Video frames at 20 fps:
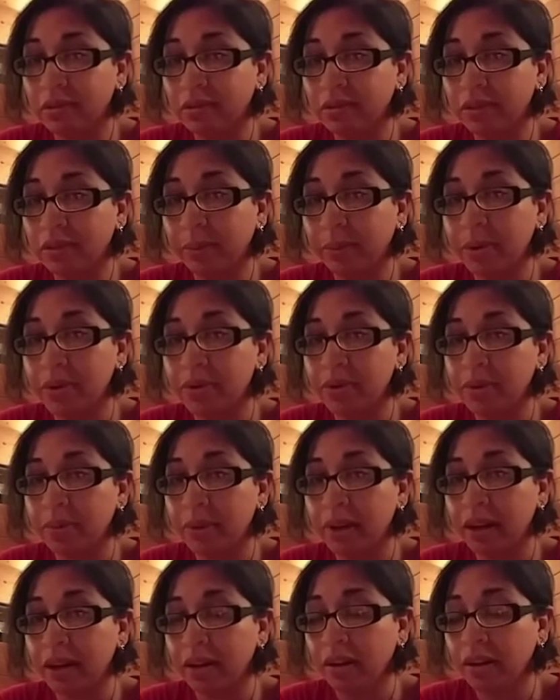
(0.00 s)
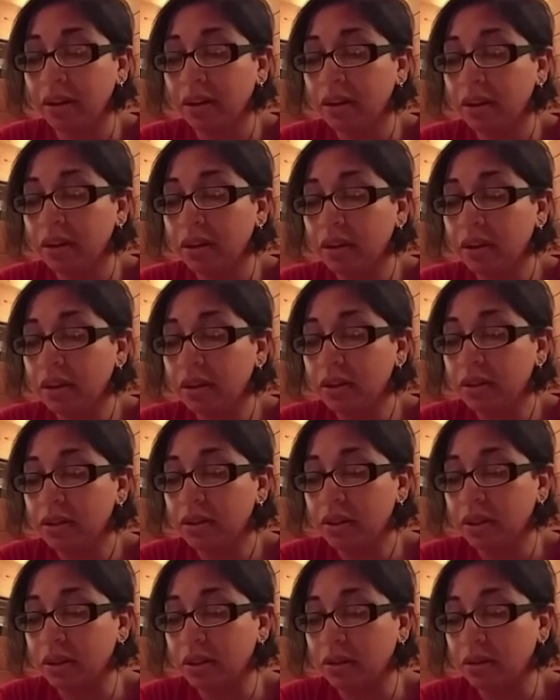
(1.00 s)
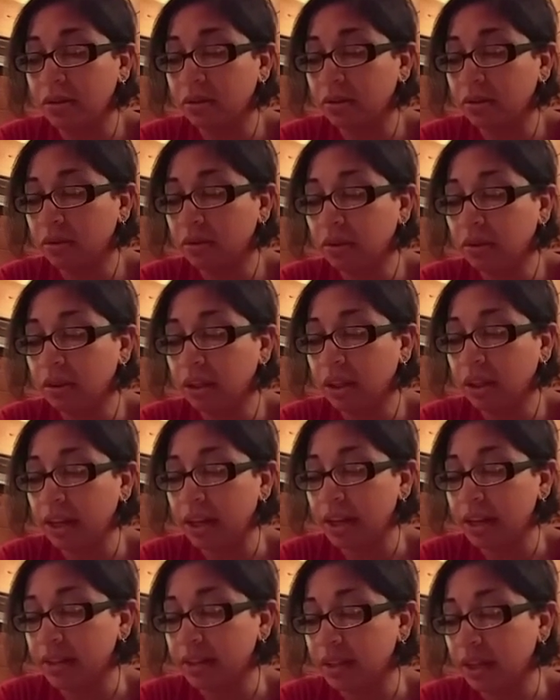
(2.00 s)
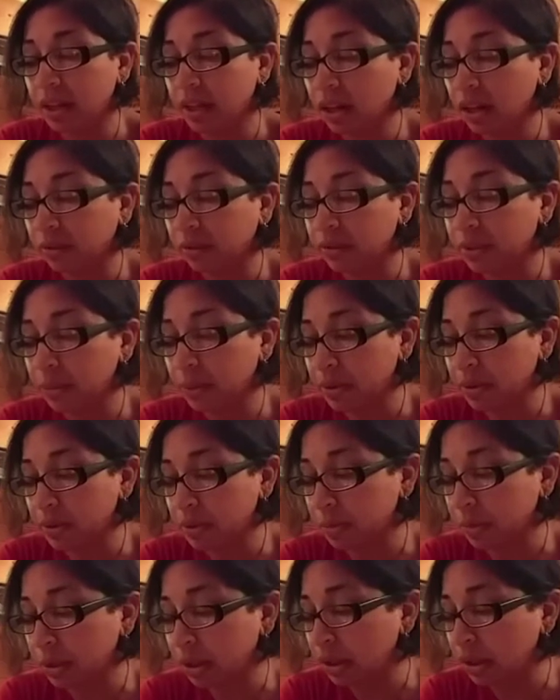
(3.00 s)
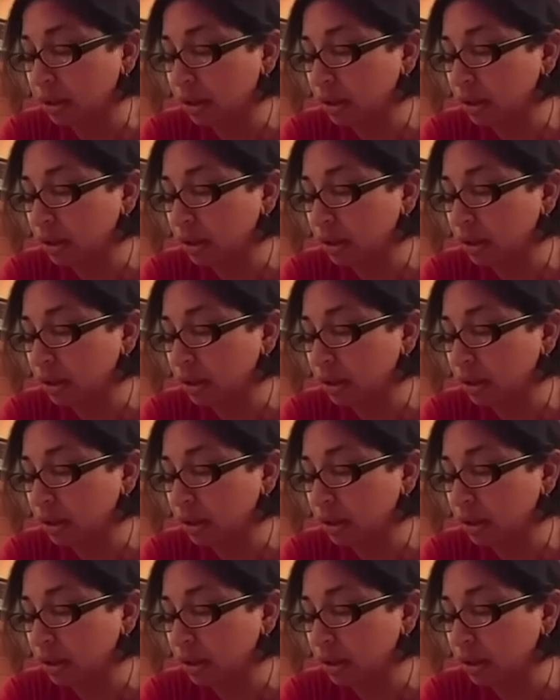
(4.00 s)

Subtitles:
Supposed to be. So I can't say that enough. Supposed to be.